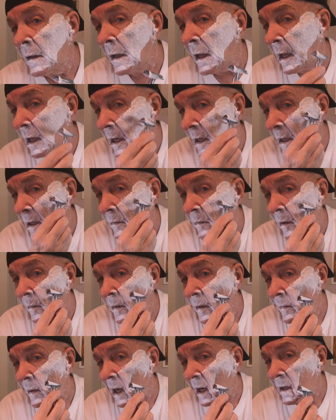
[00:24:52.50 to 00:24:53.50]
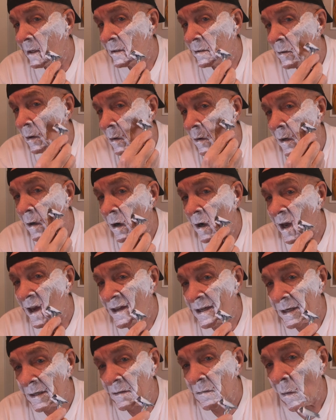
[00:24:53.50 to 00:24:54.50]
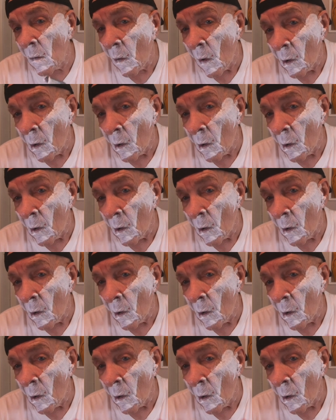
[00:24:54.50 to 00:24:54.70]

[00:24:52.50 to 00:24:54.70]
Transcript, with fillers: And he wrote me back. He said, Oh, good. He says,